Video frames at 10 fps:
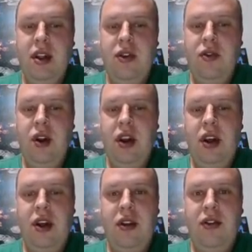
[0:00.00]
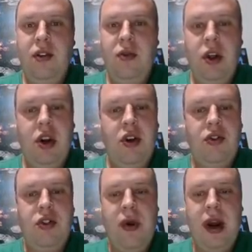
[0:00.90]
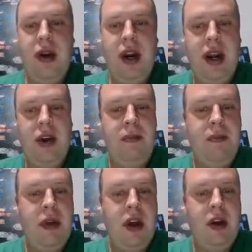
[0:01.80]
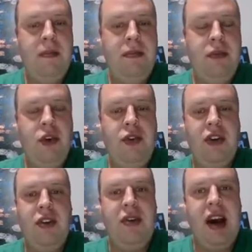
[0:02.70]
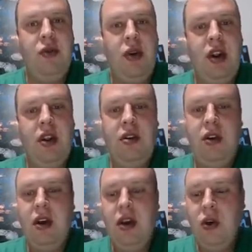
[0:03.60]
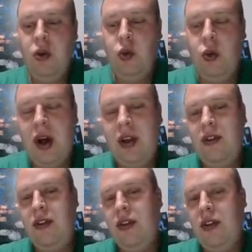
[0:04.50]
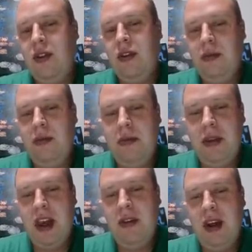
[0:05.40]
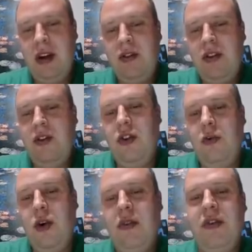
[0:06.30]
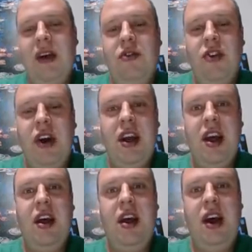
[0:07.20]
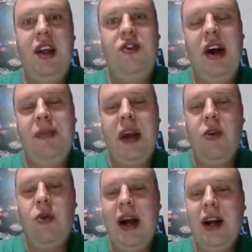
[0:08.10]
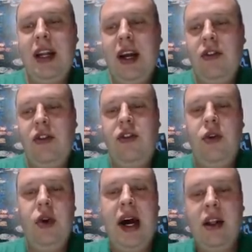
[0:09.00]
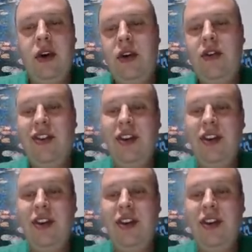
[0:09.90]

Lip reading: this one is a roller coaster ride right now. 265 is when it was given to 2.5 strike. It dropped like a rock down to $2.